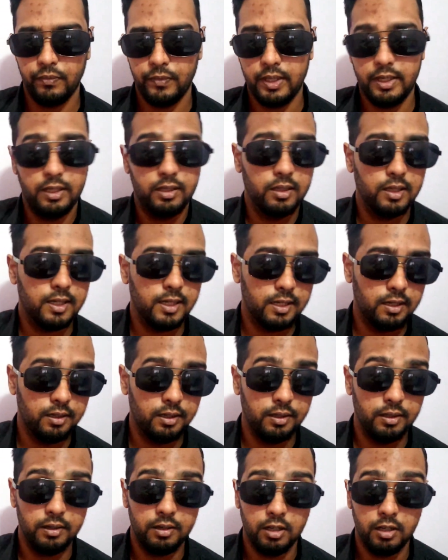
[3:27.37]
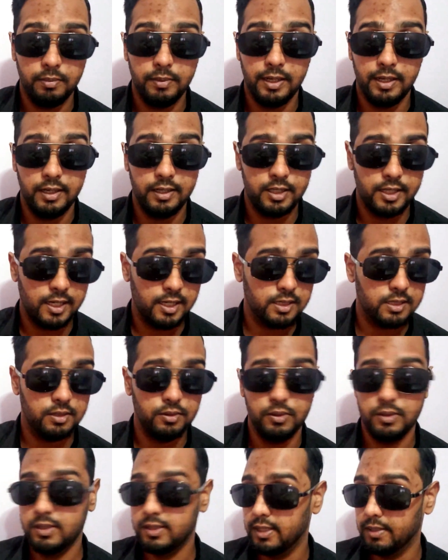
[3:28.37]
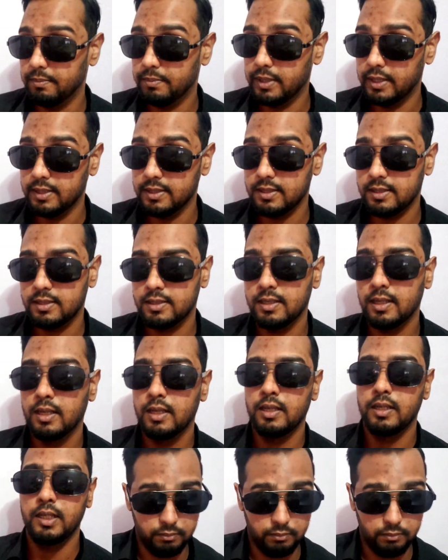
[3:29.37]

and you look at another crop that attracts those same pests.